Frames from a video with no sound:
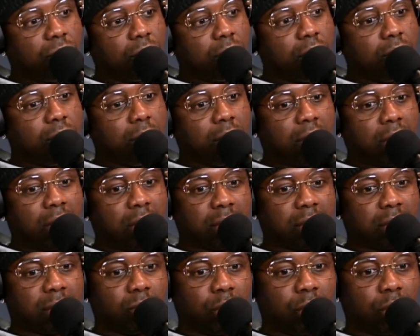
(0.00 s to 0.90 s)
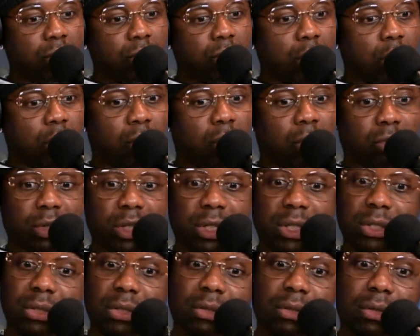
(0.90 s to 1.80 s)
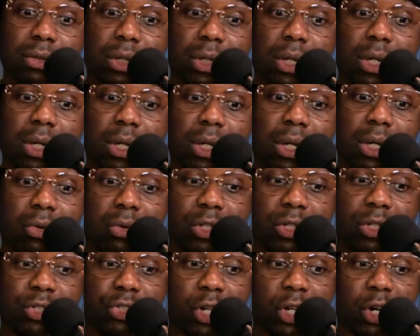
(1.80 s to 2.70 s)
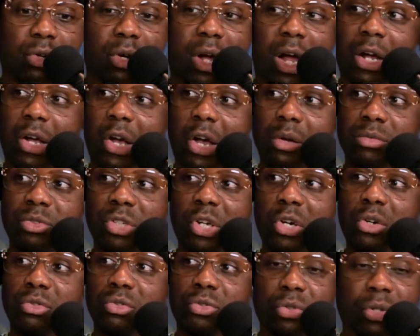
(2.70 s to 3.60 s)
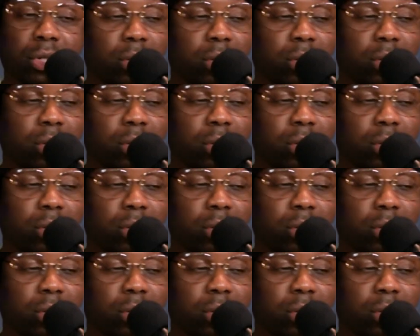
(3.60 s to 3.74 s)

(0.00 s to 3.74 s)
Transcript: Because when you go on these jungle, I call them jungle trips.